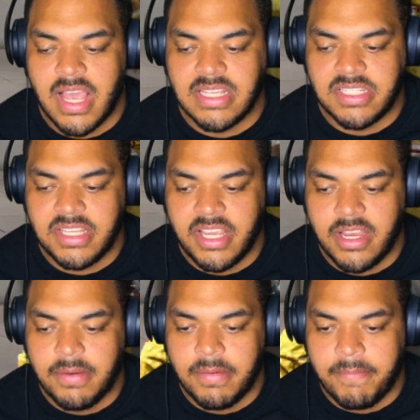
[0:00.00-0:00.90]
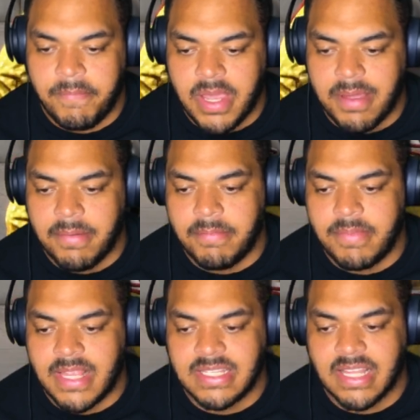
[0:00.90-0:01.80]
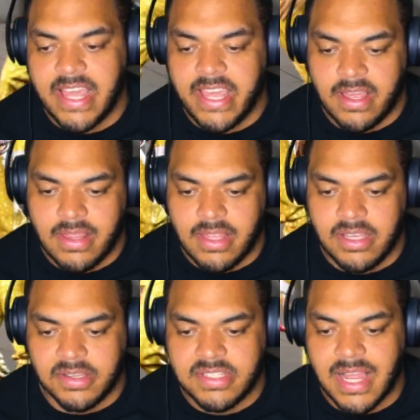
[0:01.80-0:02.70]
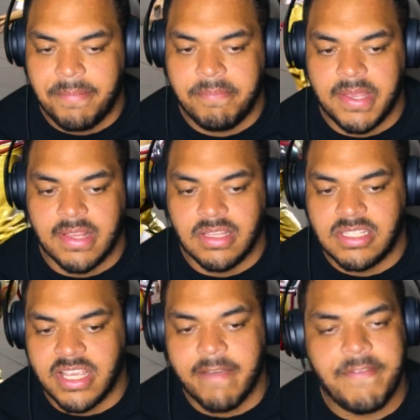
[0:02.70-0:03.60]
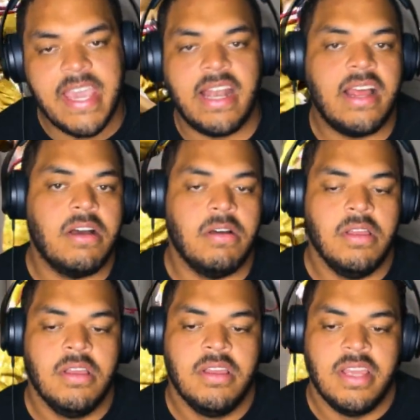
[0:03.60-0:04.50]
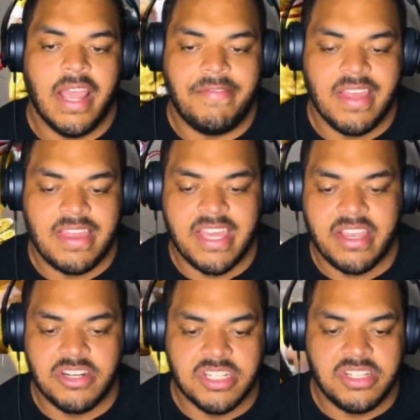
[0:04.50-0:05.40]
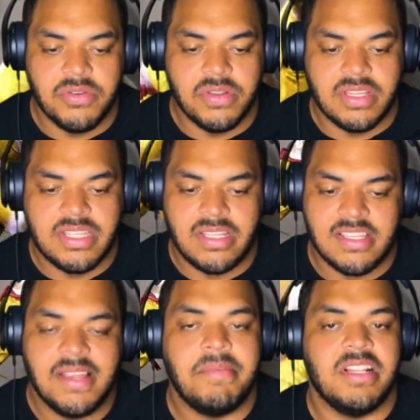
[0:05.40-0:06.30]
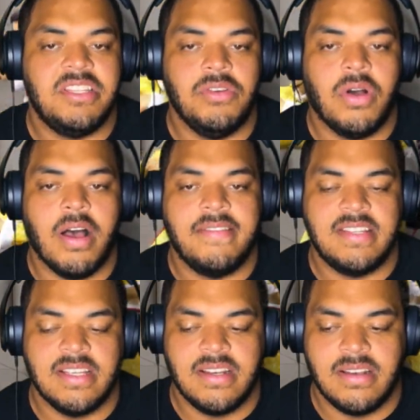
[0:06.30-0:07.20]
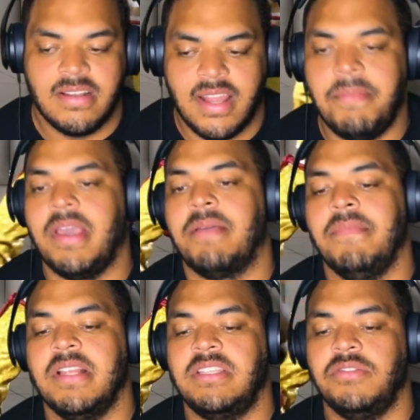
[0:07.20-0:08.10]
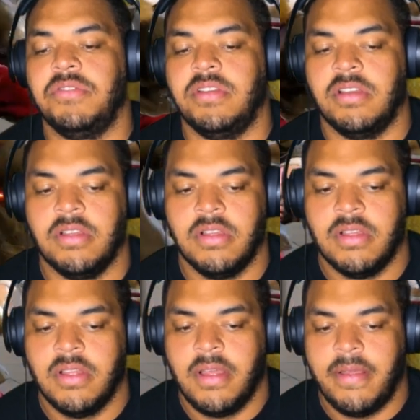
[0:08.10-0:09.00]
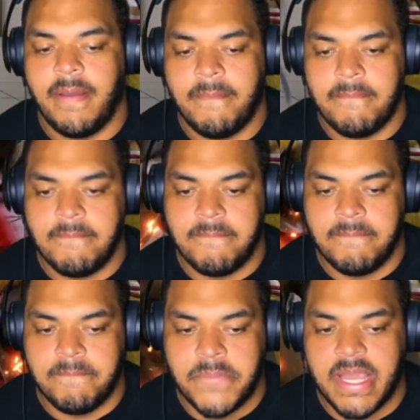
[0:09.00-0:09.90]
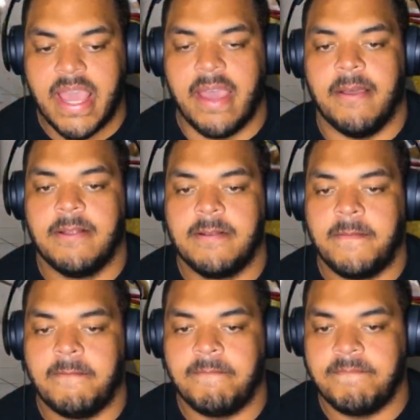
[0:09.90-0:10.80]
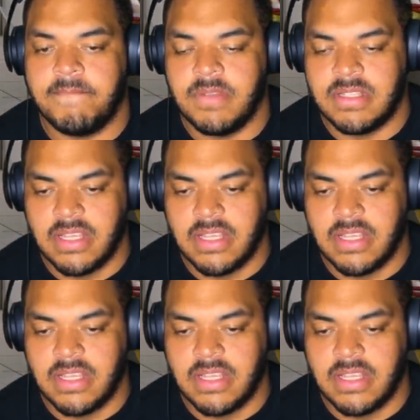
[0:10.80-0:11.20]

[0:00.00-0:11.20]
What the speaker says: you see here, bam, that's light, you stop immediately. So you can fake it out. If they think you're just doing something too often, they may commit to it. But yeah, so